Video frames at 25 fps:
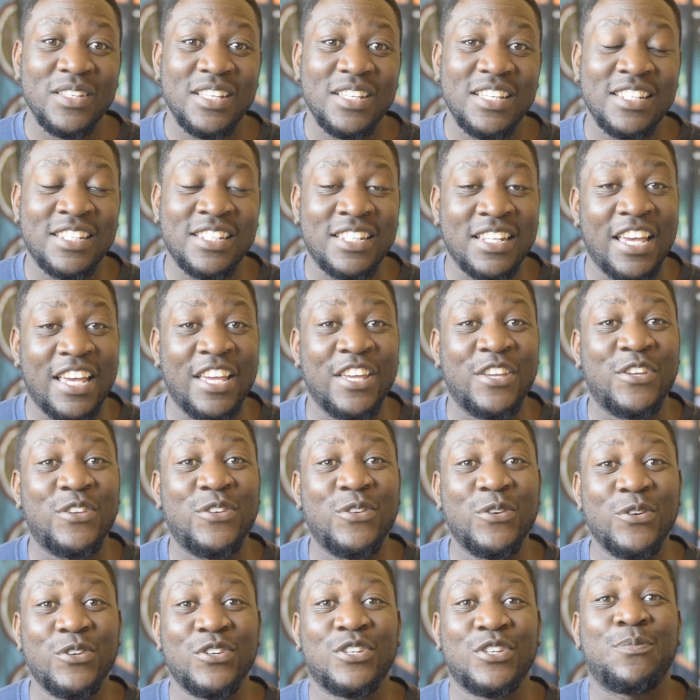is a
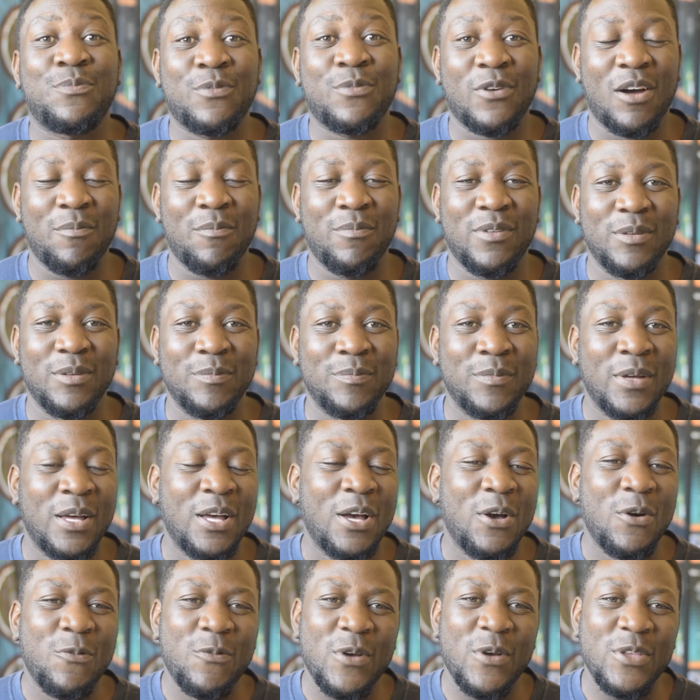huge problem
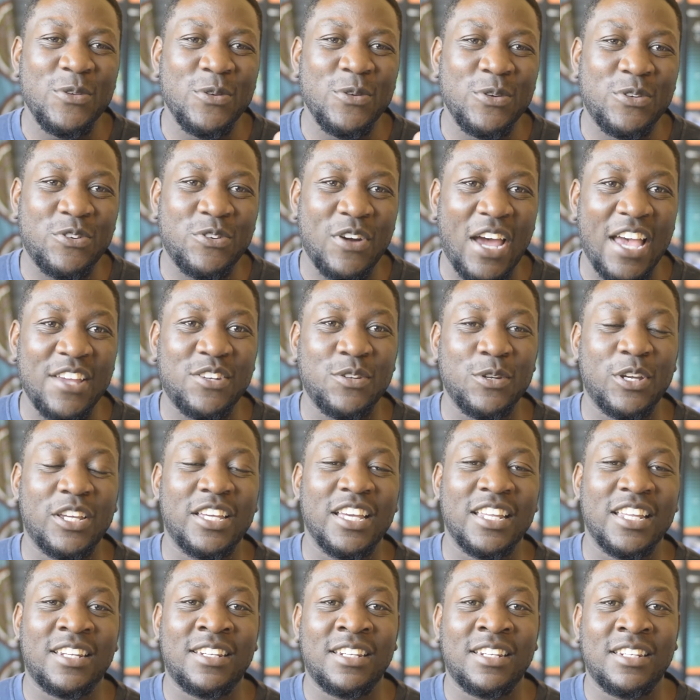when you try to
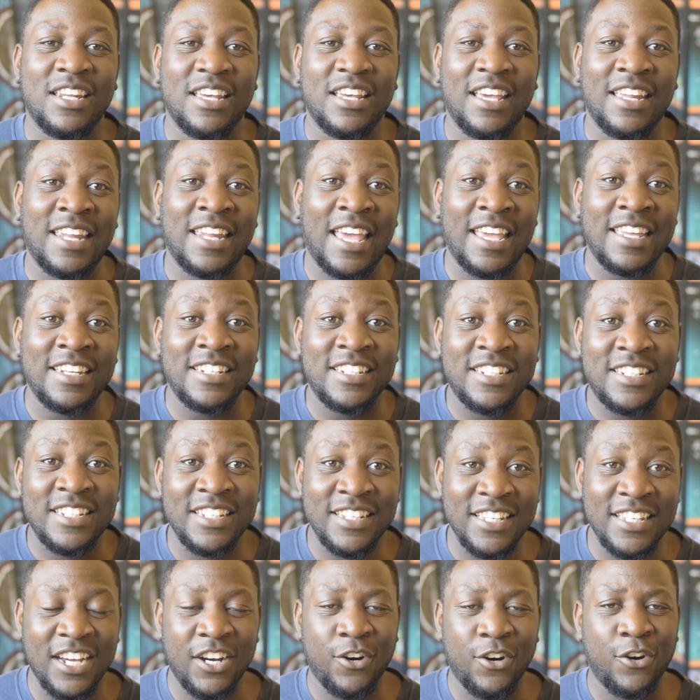get an
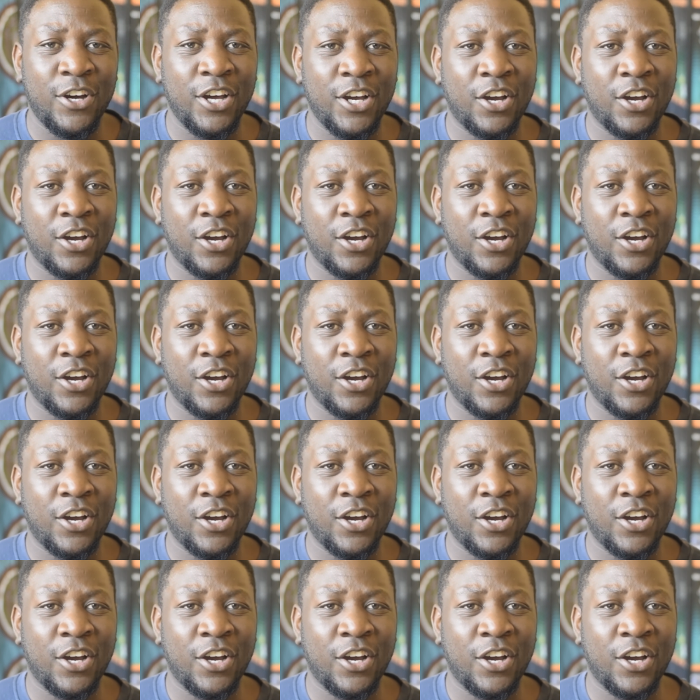idea or a